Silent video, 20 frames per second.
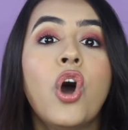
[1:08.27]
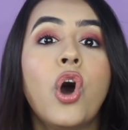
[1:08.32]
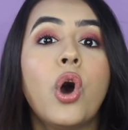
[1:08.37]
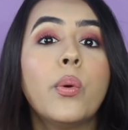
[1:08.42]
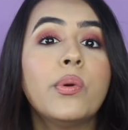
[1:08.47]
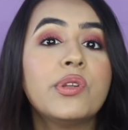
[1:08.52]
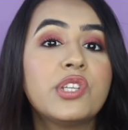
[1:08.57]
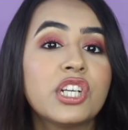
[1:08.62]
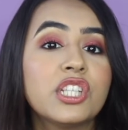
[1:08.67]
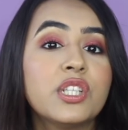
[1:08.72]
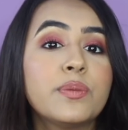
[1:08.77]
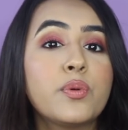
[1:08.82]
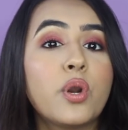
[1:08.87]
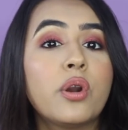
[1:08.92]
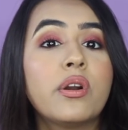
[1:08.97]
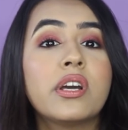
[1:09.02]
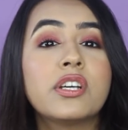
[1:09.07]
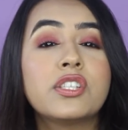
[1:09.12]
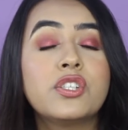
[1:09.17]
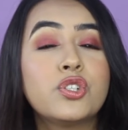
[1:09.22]
or which are the
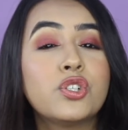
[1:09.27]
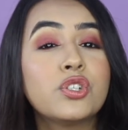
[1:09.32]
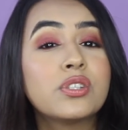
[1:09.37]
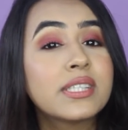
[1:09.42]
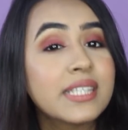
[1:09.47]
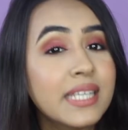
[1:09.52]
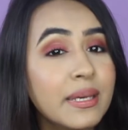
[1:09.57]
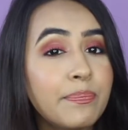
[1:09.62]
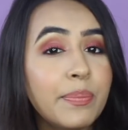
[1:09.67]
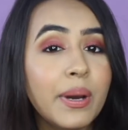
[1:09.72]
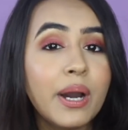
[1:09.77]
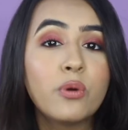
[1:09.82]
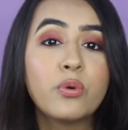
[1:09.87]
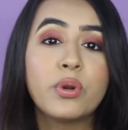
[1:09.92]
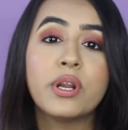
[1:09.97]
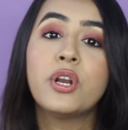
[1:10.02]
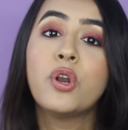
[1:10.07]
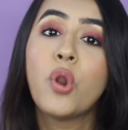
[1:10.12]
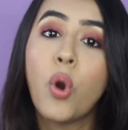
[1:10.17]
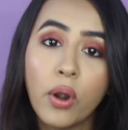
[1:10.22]
products you should skip
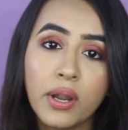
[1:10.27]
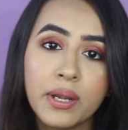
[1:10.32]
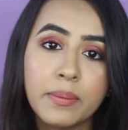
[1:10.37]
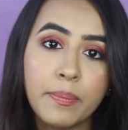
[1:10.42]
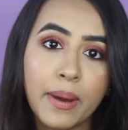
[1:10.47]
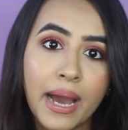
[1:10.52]
out and not